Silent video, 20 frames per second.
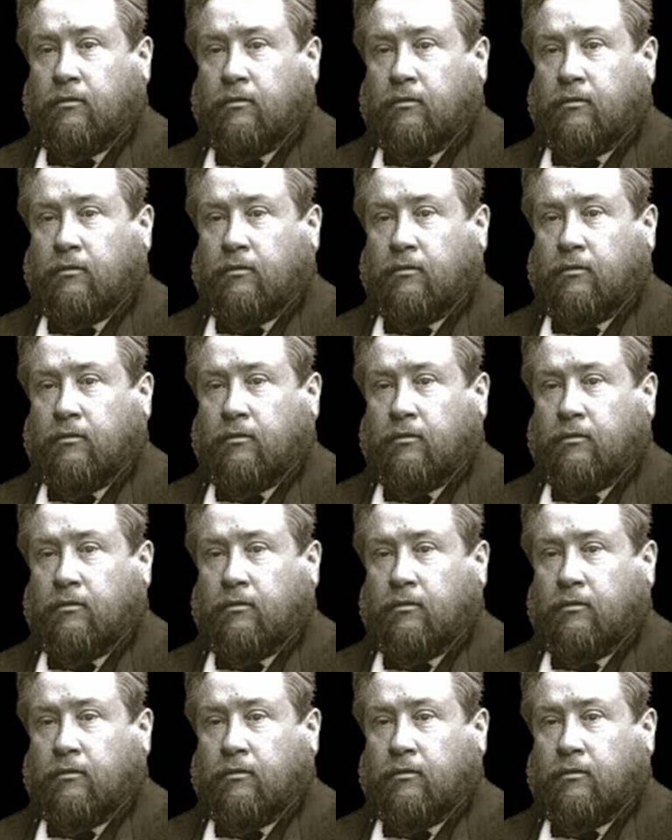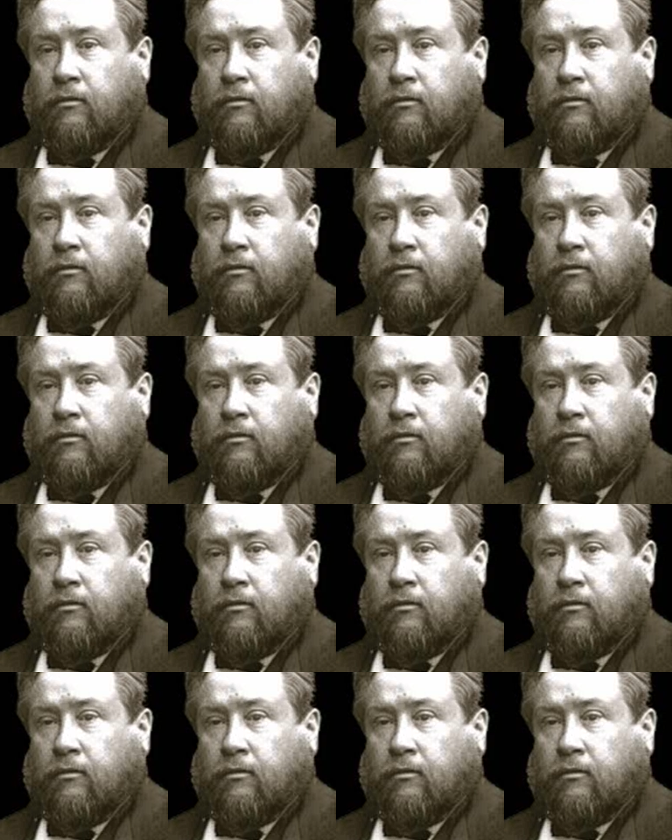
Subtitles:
(no lip movement)